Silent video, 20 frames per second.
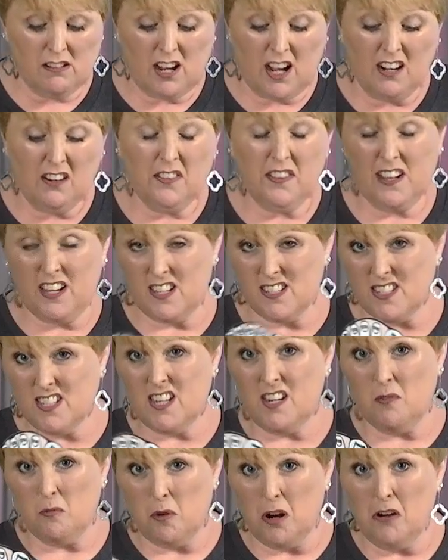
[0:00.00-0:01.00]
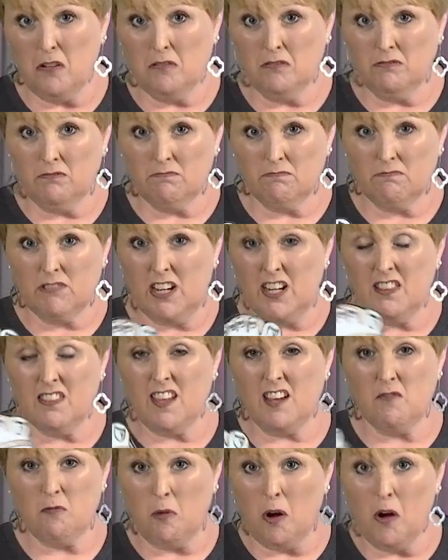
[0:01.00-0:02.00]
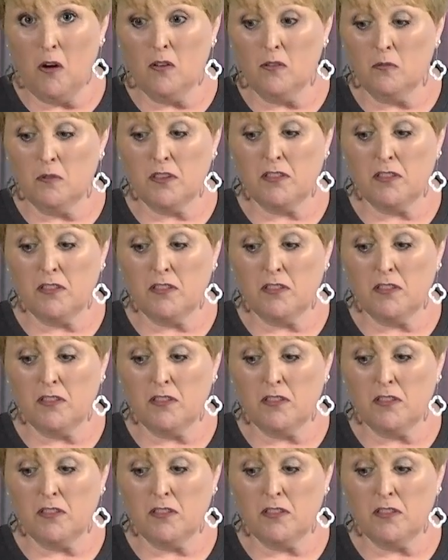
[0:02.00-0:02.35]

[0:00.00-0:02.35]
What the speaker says: I don't think it's anything wrong